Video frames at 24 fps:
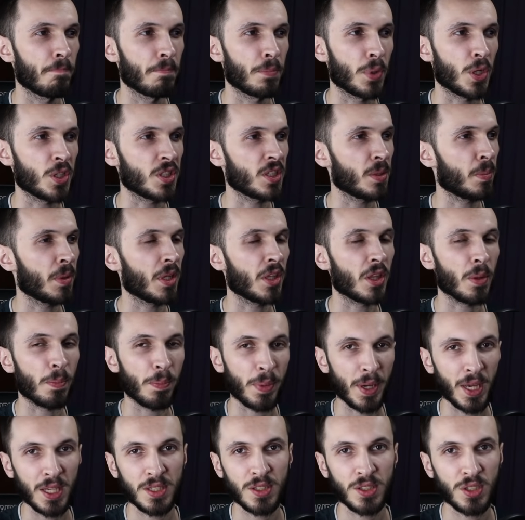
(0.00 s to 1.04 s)
possibly the
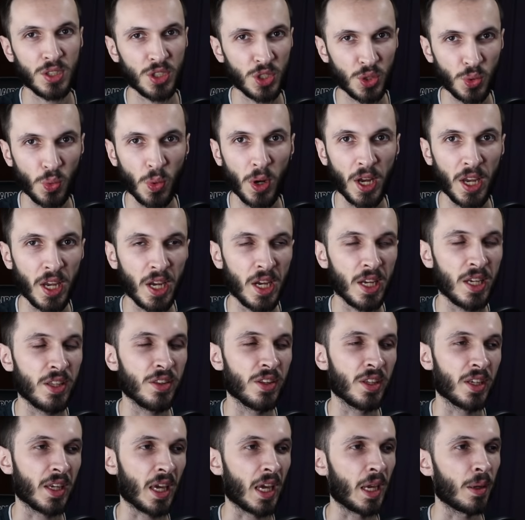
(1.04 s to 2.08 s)
best Squire in
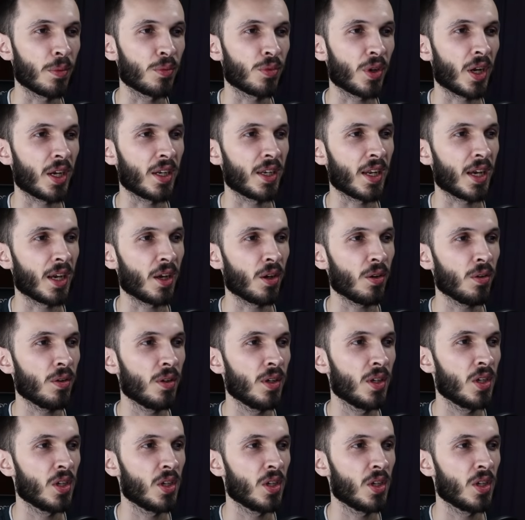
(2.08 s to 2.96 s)
the game right now.